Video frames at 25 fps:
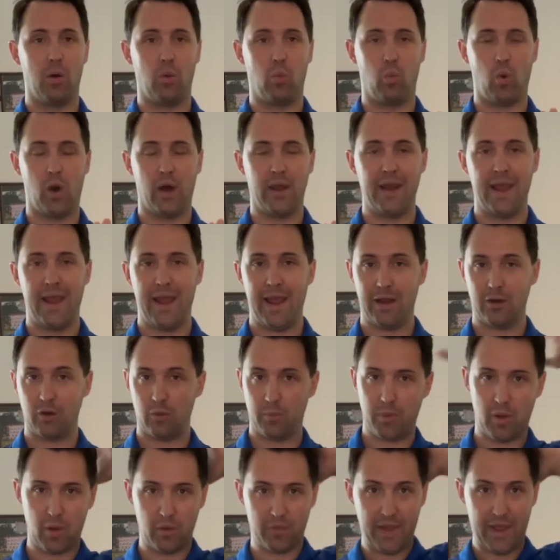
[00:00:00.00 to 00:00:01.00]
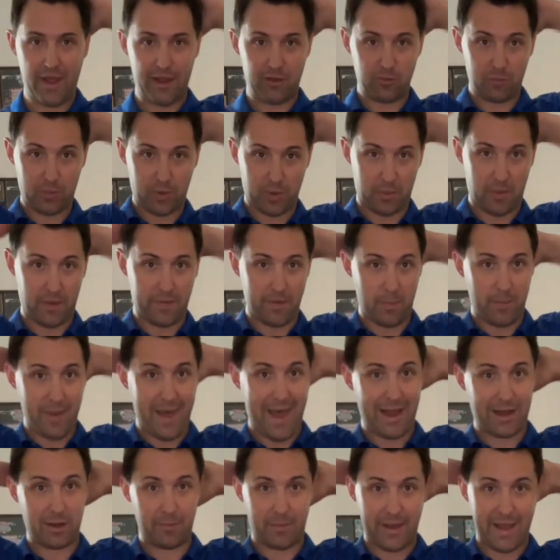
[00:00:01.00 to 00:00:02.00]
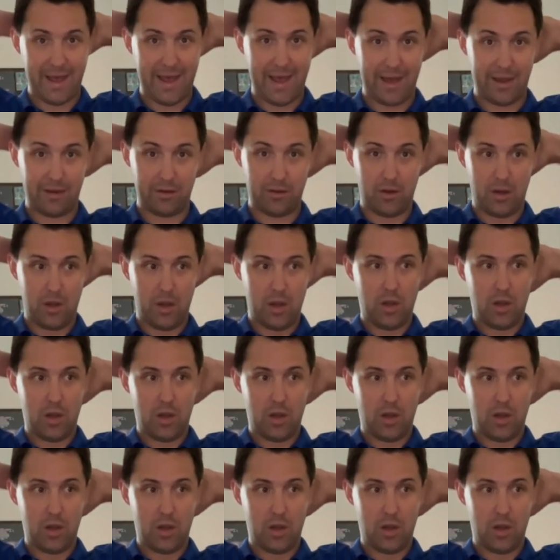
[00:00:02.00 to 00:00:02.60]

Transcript: one hand or both hands, put them on the back of my head,